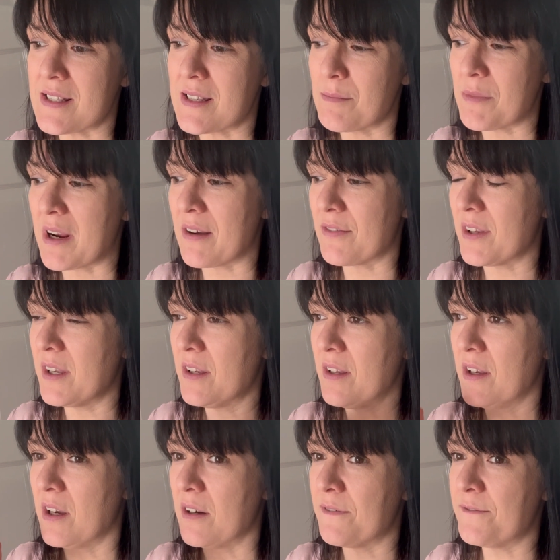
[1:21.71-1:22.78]
I'm gonna have
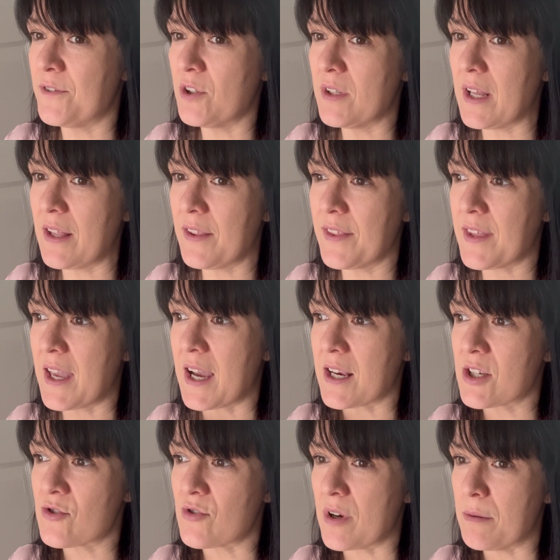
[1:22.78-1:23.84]
a full healthy
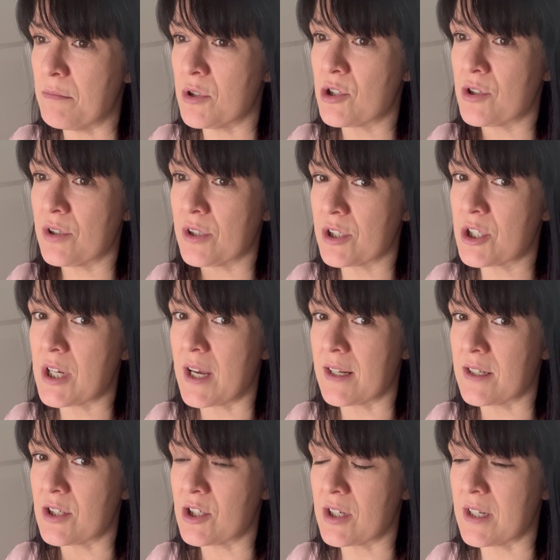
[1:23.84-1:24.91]
extra mature cheddar
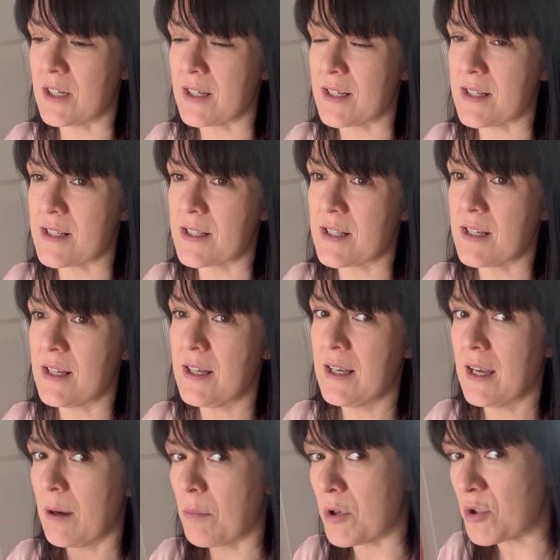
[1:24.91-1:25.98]
cheese.
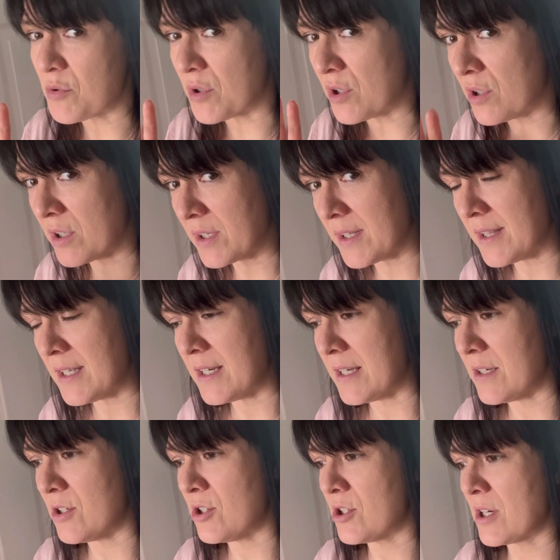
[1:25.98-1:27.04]
I'm gonna do it all in the
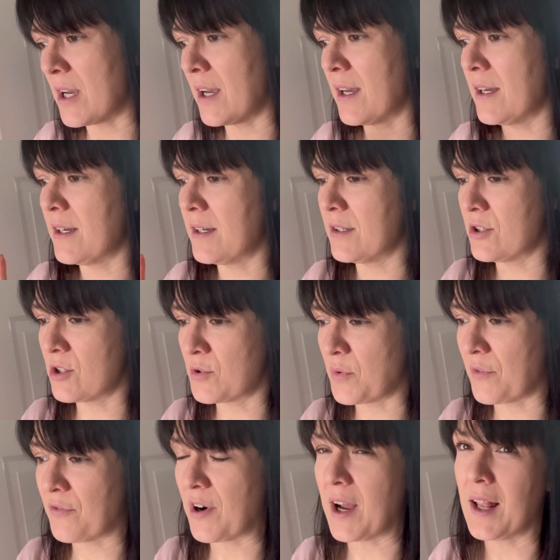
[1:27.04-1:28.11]
Ninja, just with
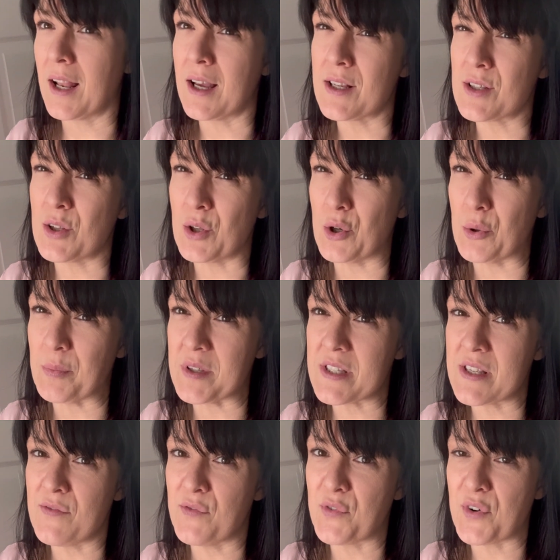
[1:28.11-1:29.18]
fry like all be
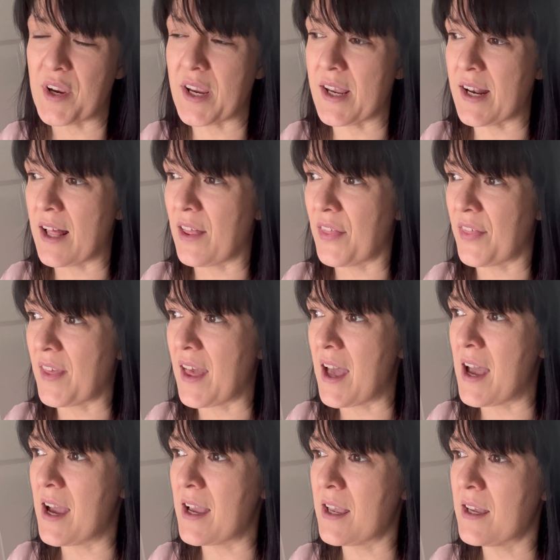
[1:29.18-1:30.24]
sin free and healthy
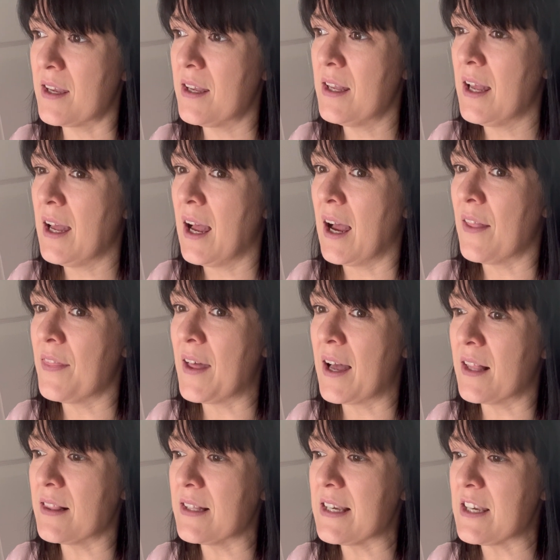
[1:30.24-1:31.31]
A, and
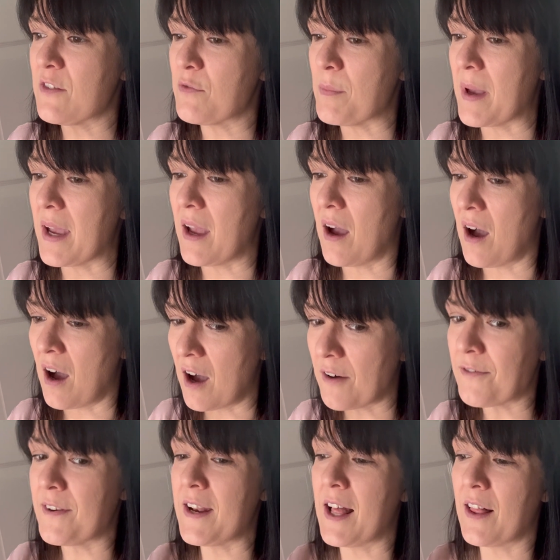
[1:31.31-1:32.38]
that'll leave me
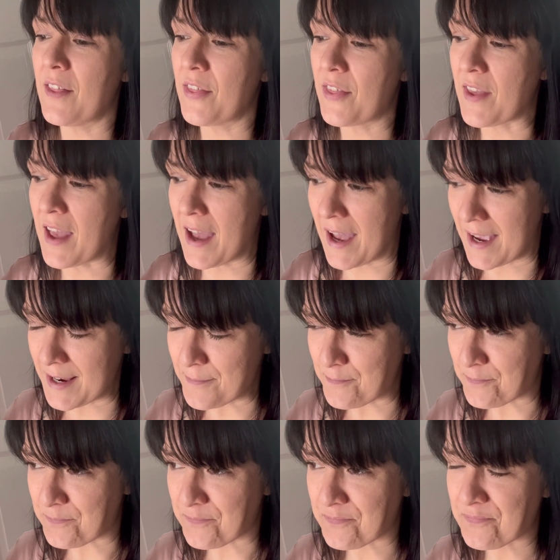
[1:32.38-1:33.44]
half an healthy A
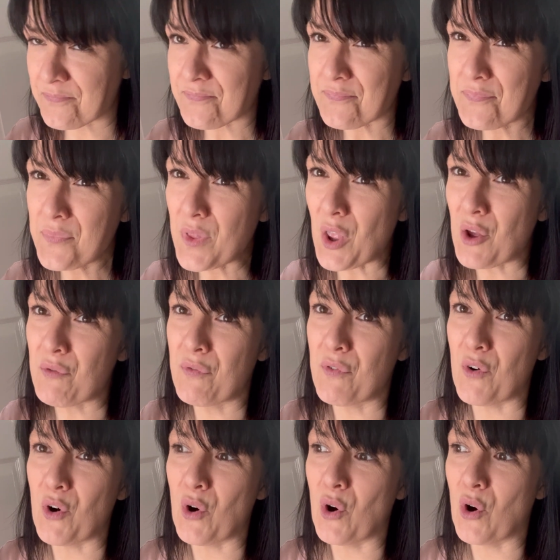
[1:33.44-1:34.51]

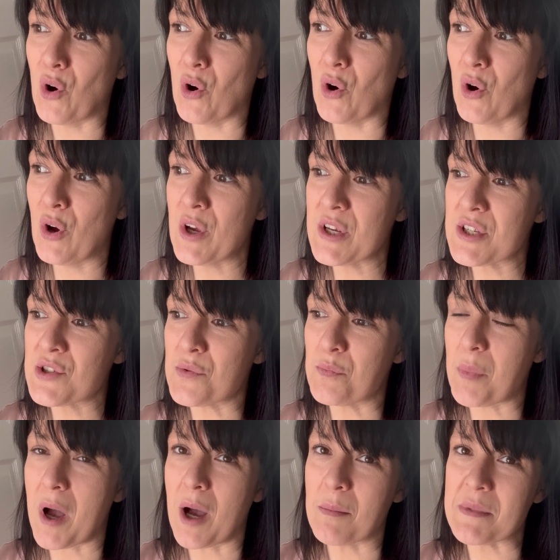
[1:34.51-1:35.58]
for some
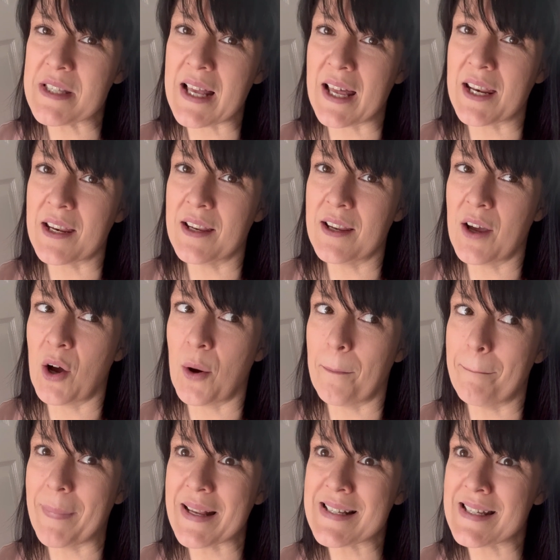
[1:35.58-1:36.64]
parmesan on
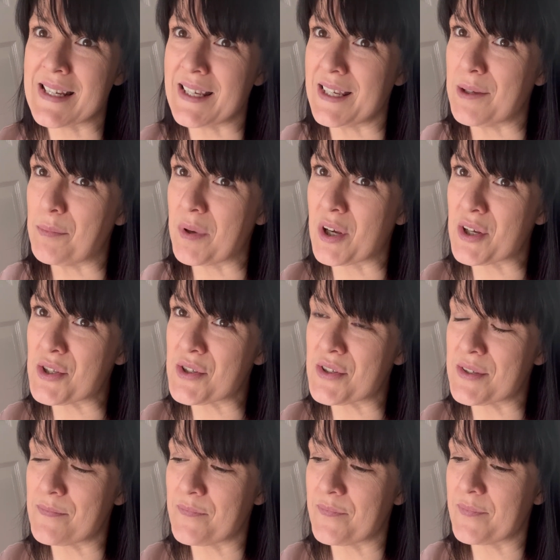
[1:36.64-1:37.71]
my tea, because
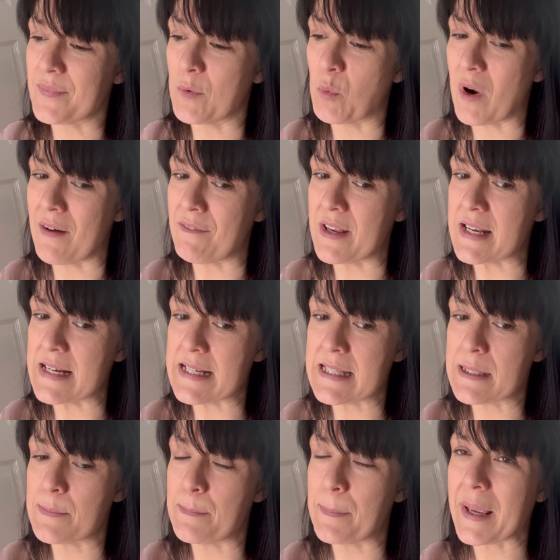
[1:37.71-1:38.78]
we're having
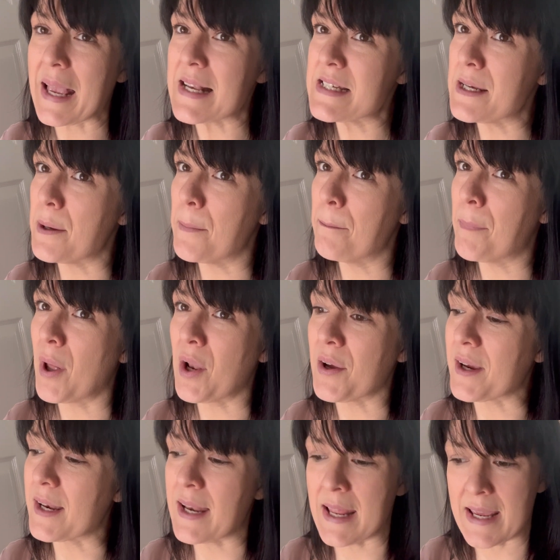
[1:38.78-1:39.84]
spaghetti
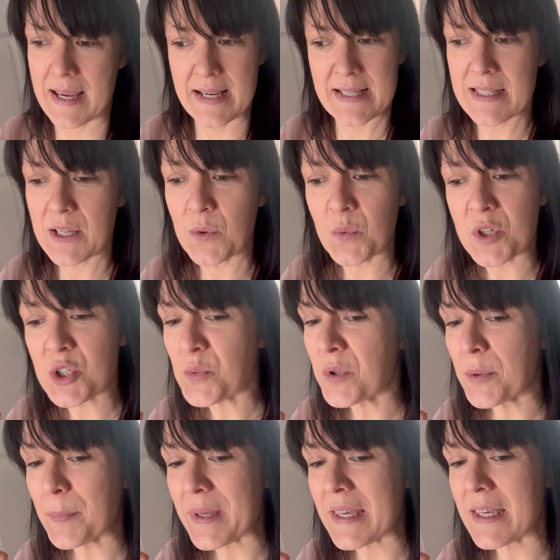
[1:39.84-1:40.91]
bolognese, which will
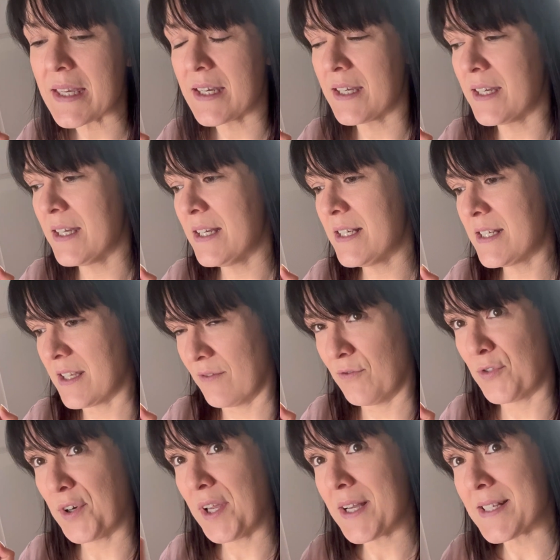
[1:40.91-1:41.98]
be
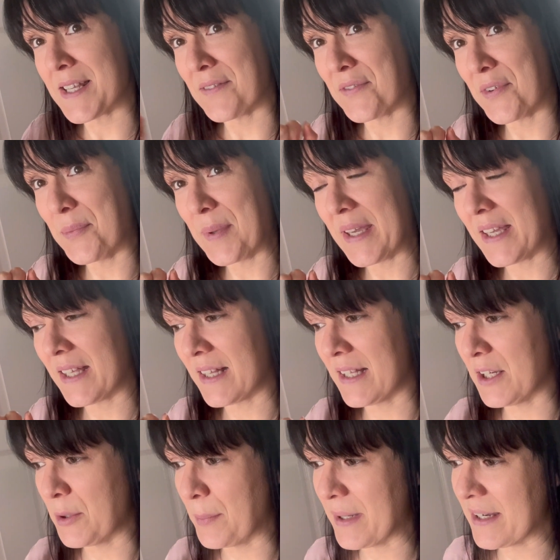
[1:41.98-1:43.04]
simply except for me, a
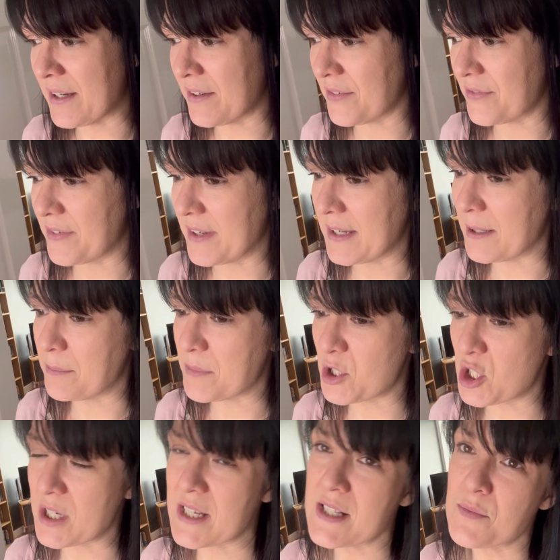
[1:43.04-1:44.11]
little bit of
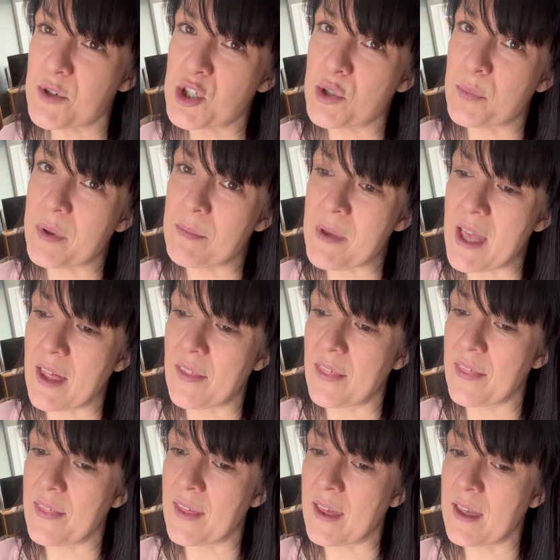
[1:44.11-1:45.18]
cheese, which will be me
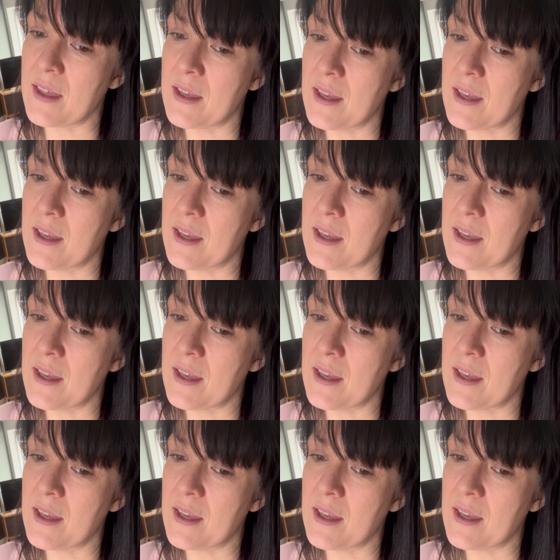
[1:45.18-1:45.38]
healthy.